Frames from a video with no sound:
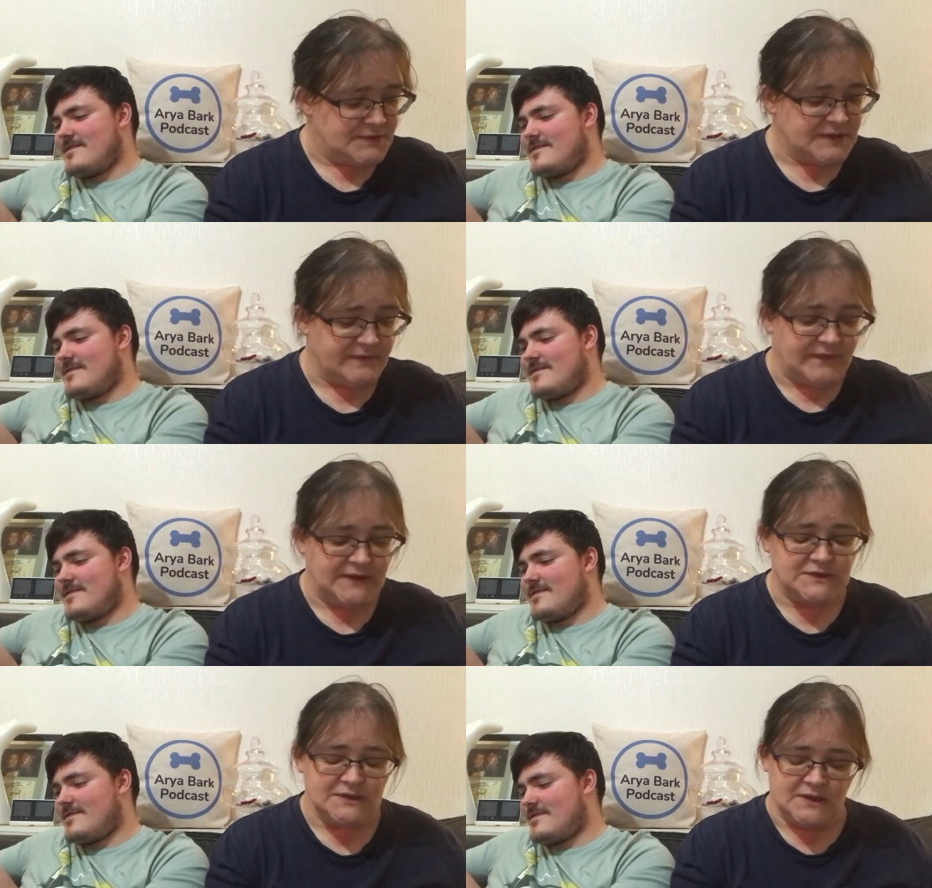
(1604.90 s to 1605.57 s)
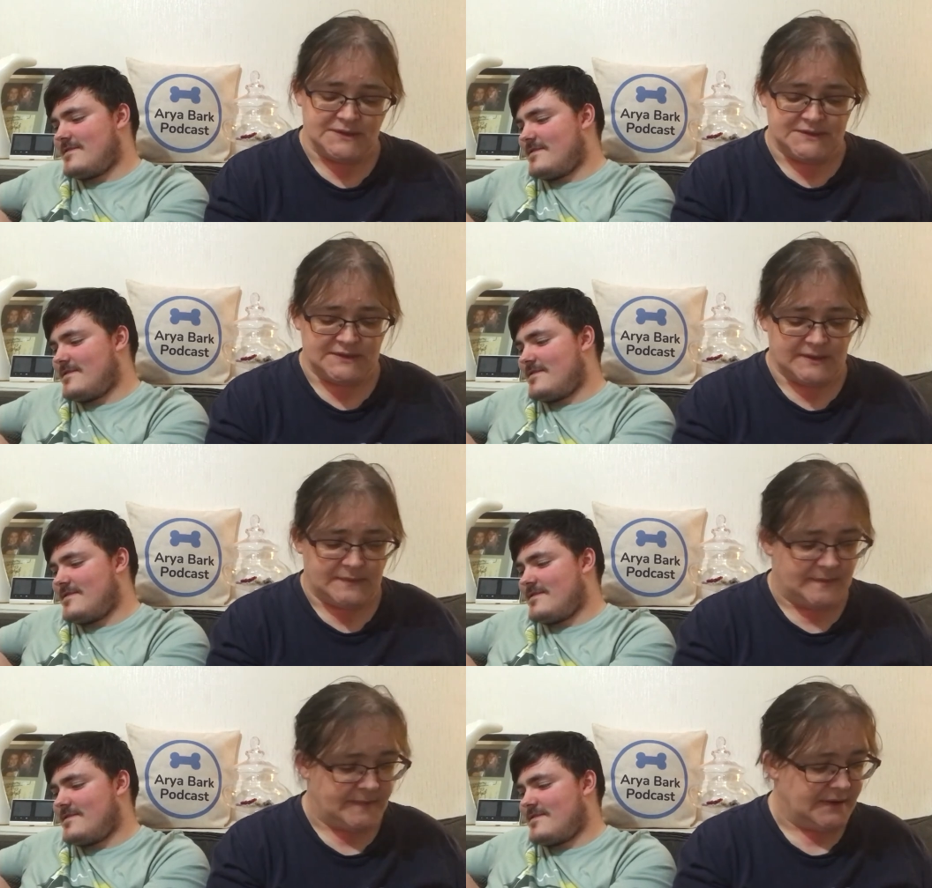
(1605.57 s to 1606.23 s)
Speaker 1: So I eventually had to
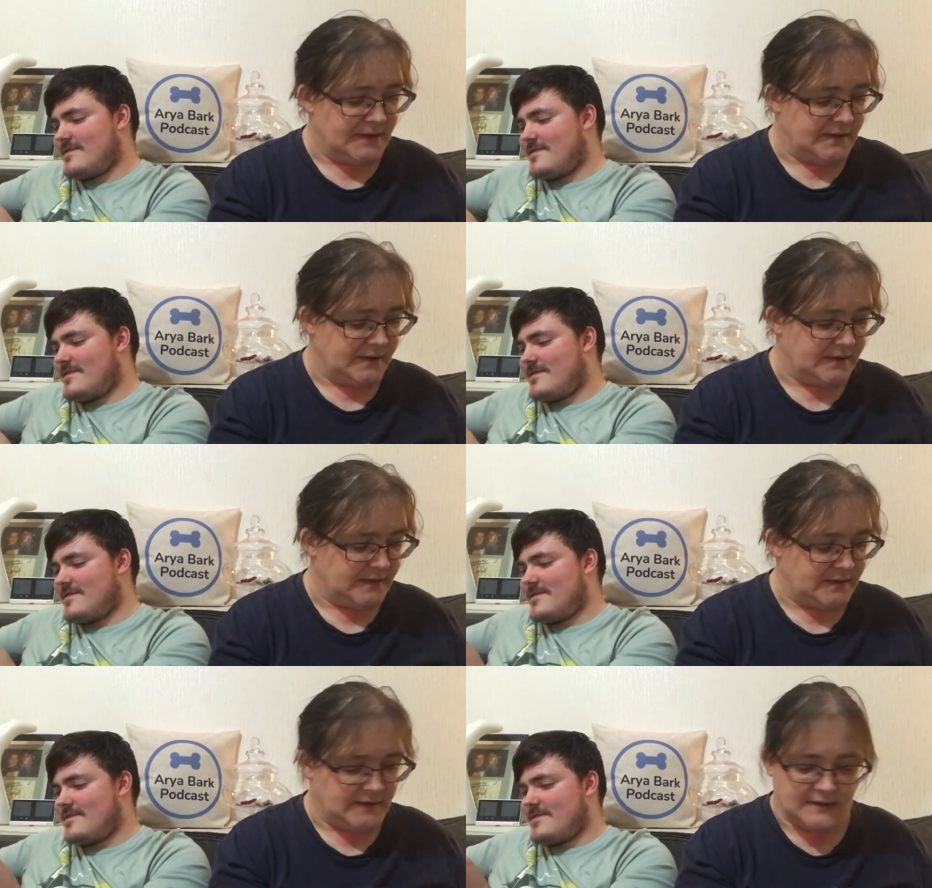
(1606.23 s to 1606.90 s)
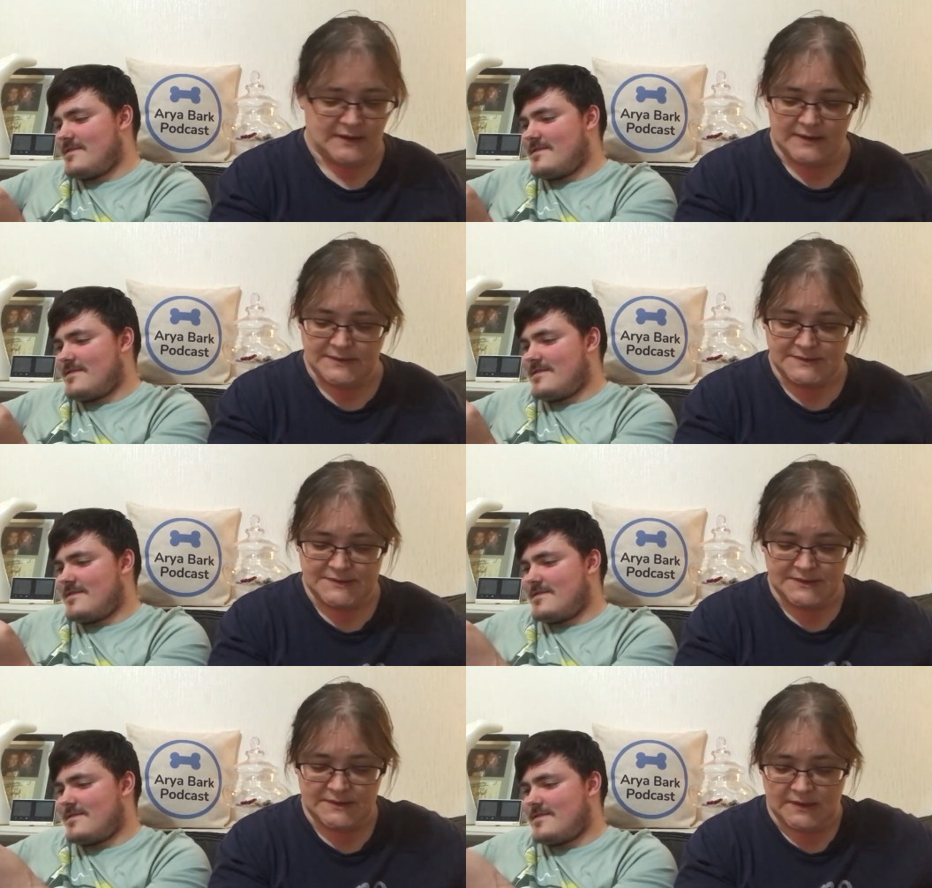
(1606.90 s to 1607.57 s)
rip it back,
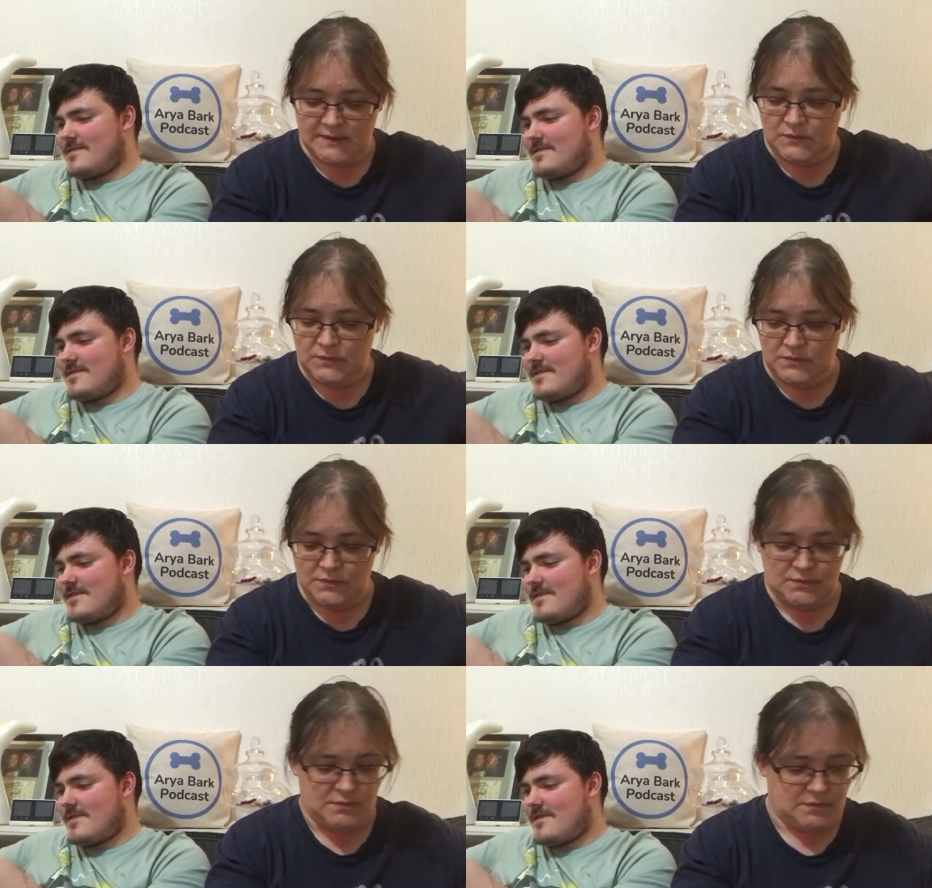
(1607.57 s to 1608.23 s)
and now